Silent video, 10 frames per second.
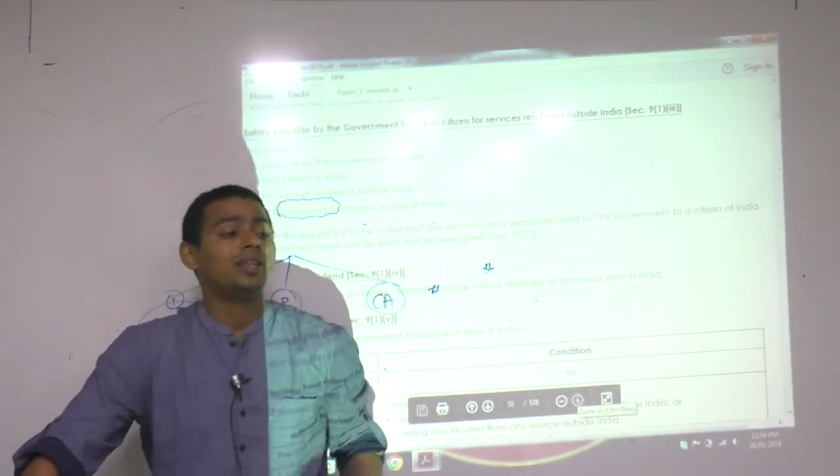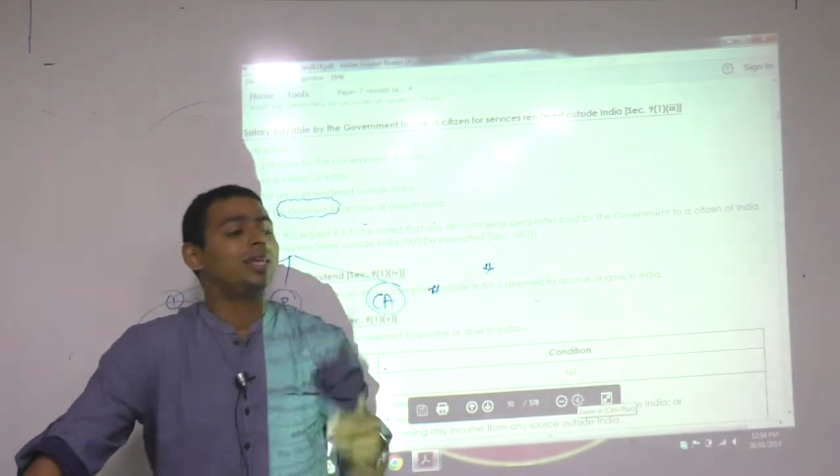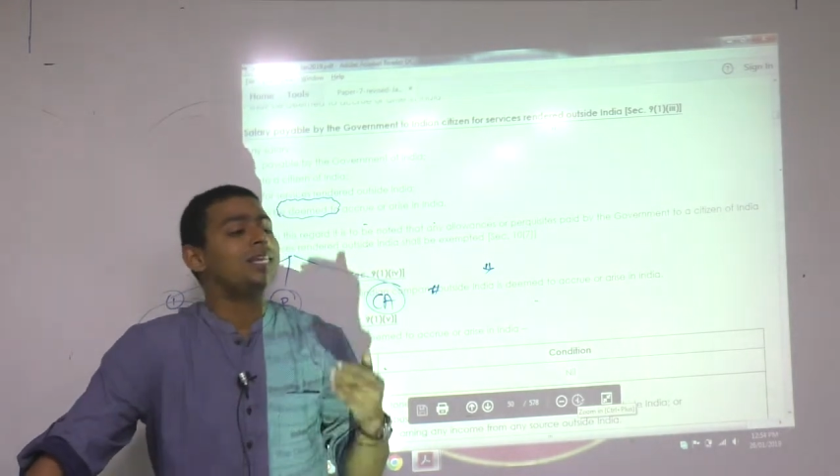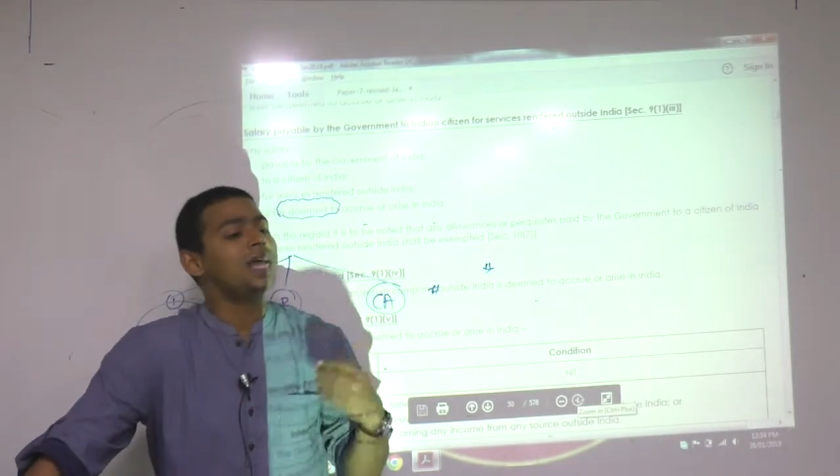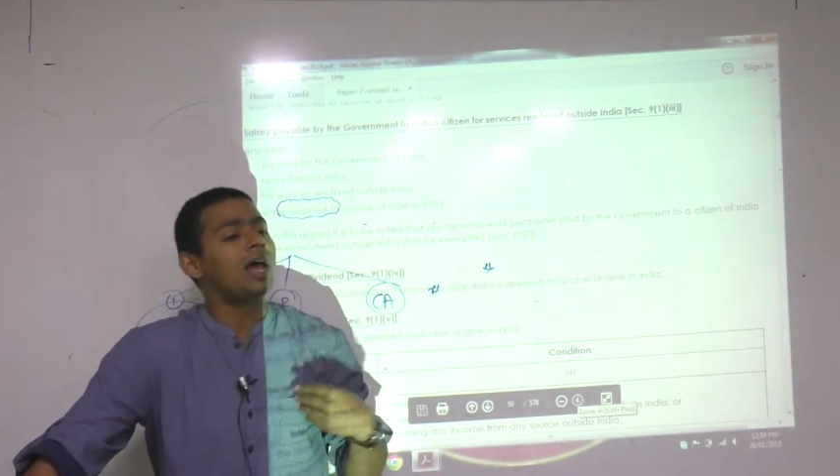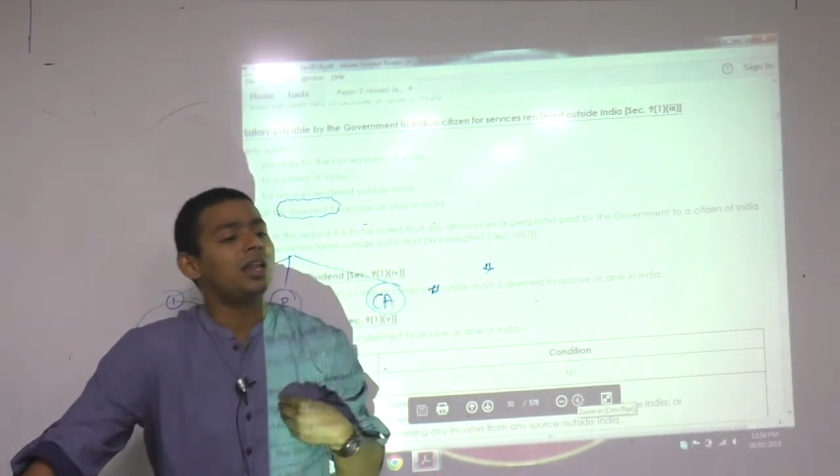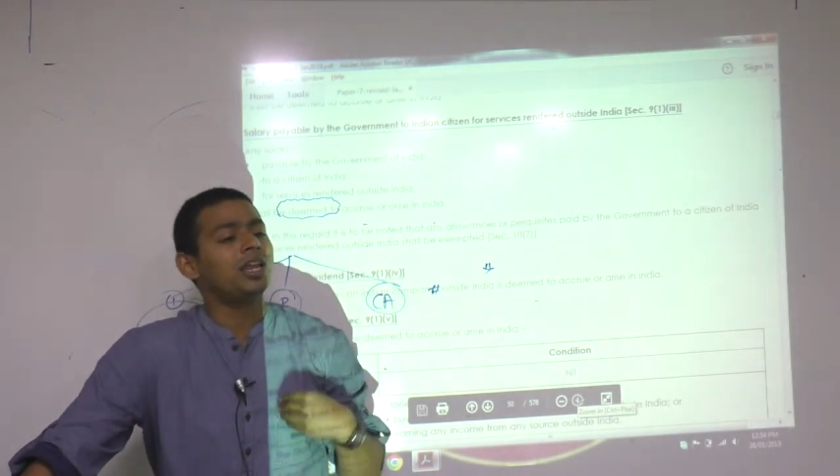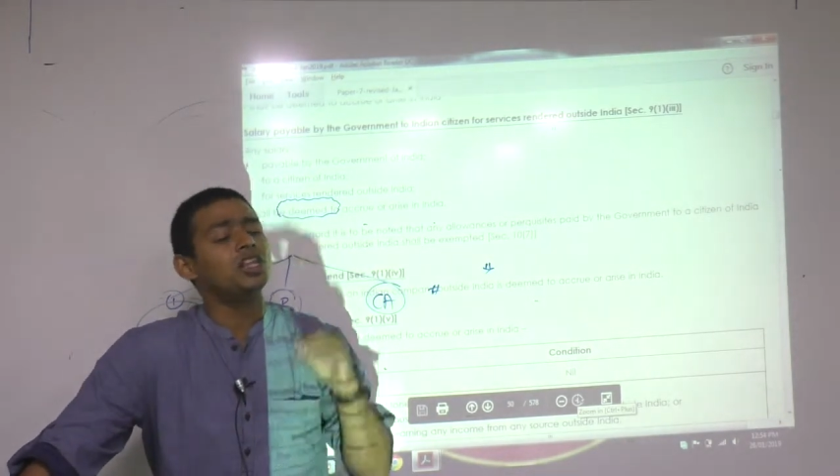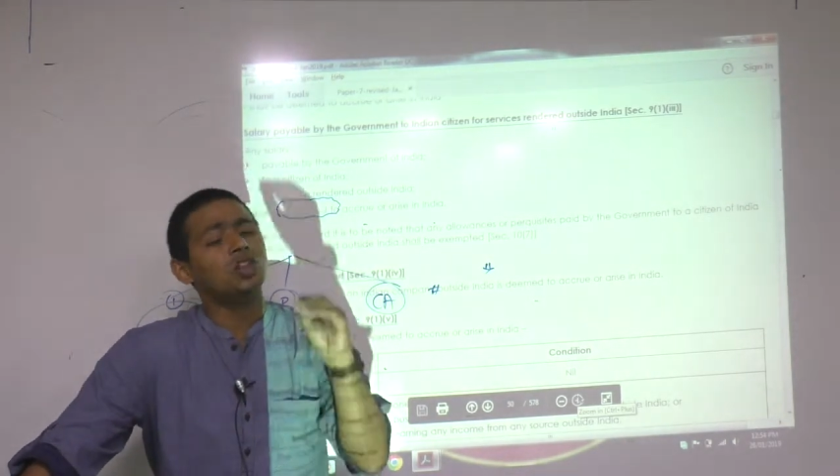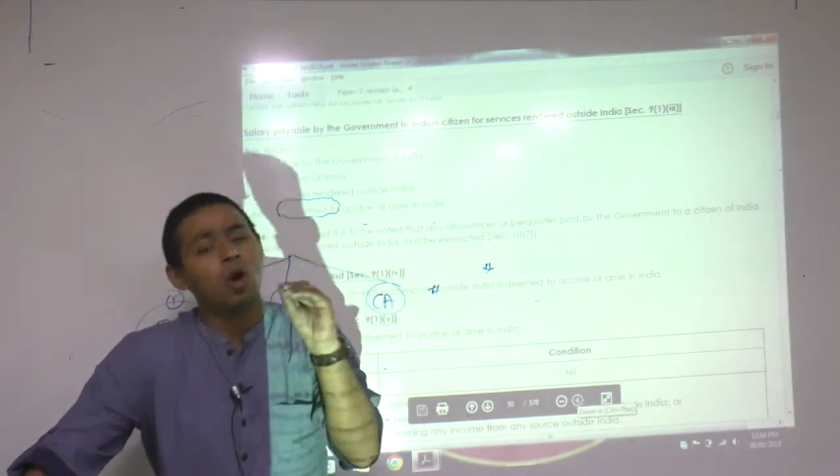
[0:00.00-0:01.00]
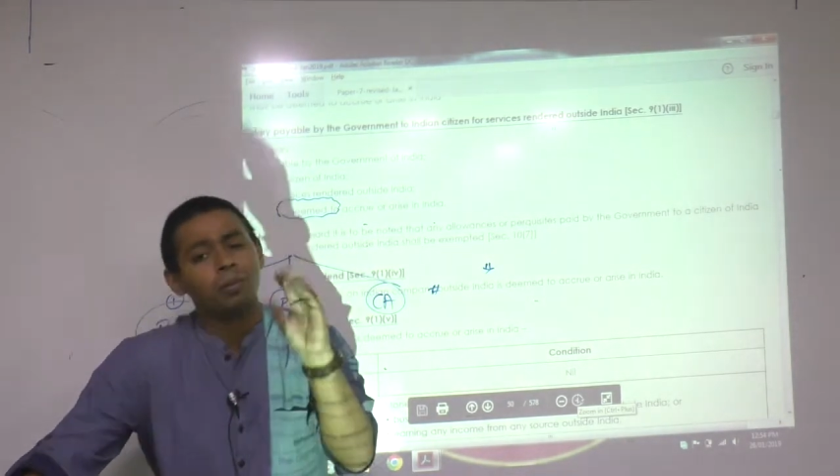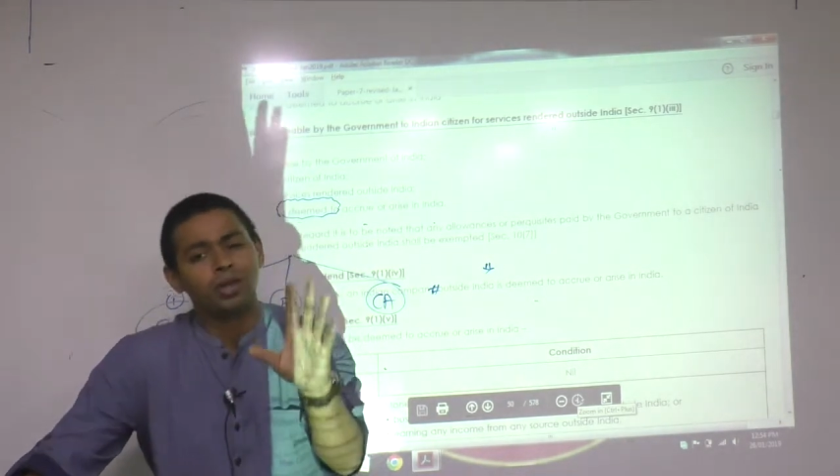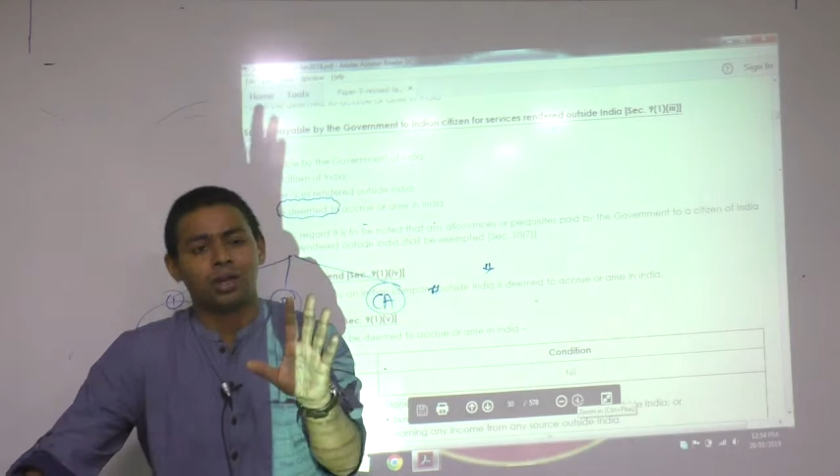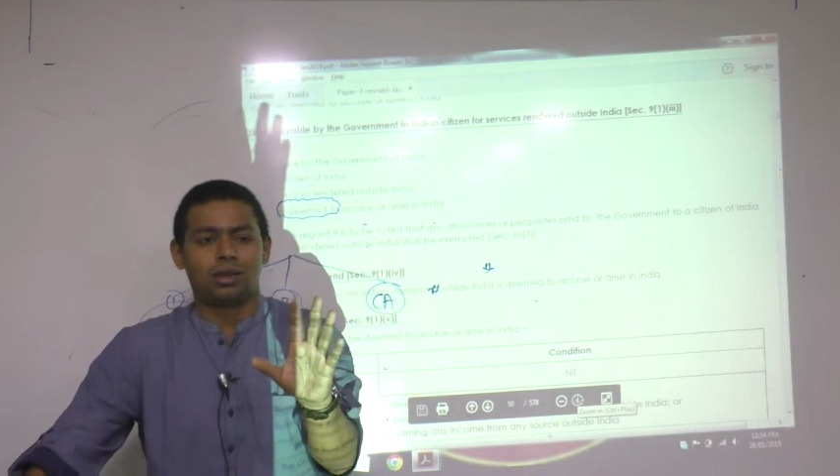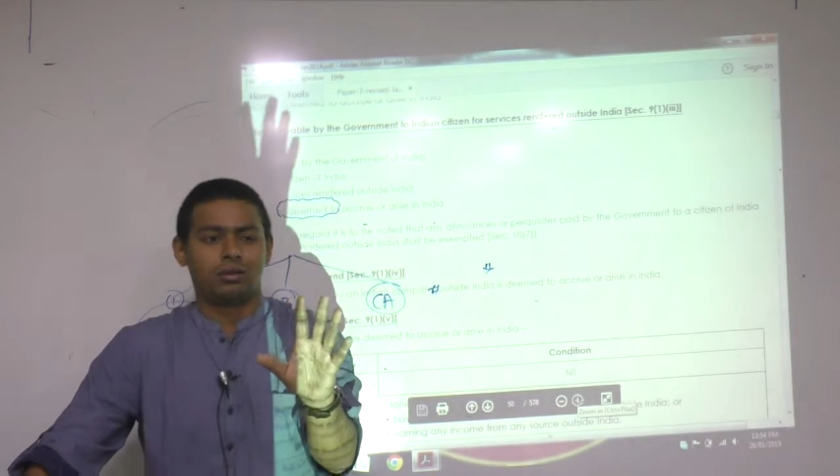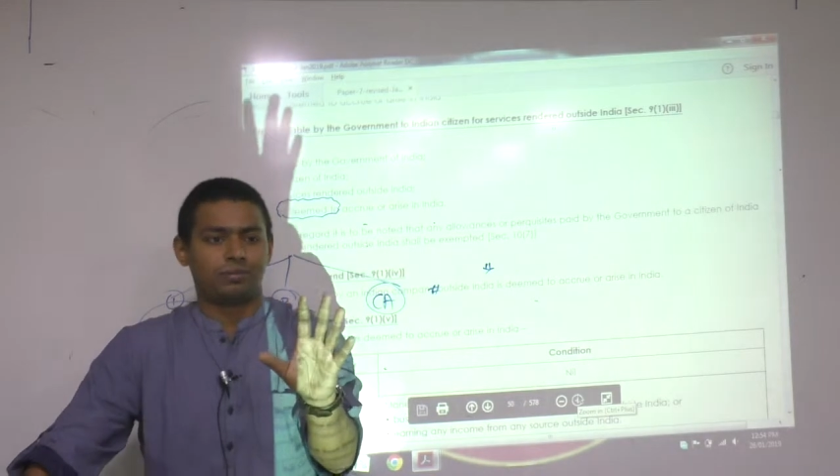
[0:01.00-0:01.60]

their salary is nominal